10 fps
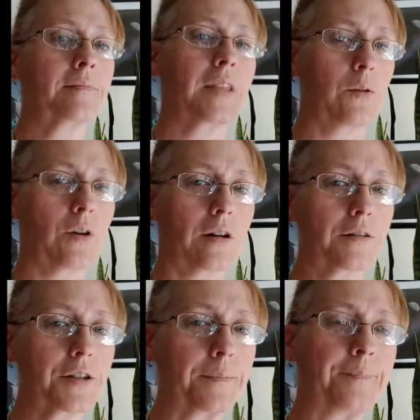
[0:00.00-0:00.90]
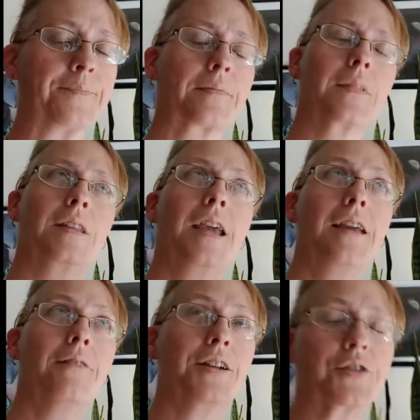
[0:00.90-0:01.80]
they weren't.
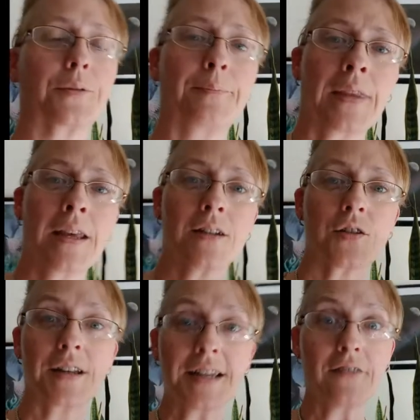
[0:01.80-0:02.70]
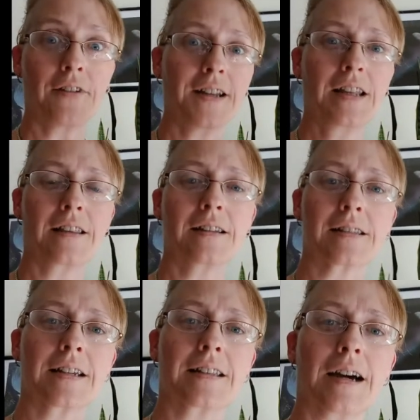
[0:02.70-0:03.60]
Yay, Rachel. So I like finding things
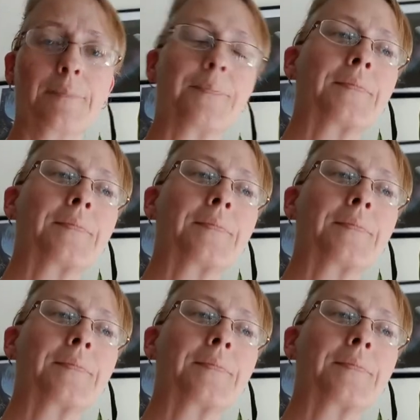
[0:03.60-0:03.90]
like that.